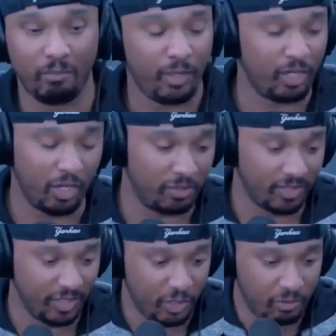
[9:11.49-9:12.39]
pure gold.
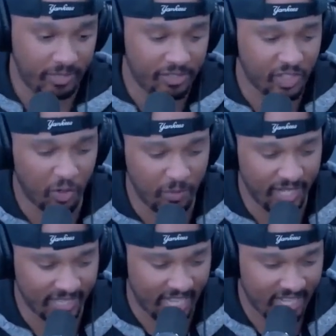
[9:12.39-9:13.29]
You sold me
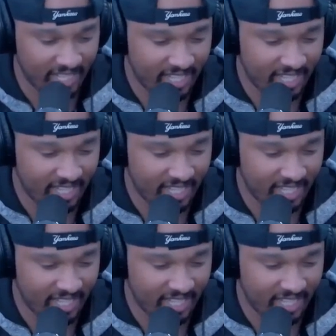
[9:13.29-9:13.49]
at that.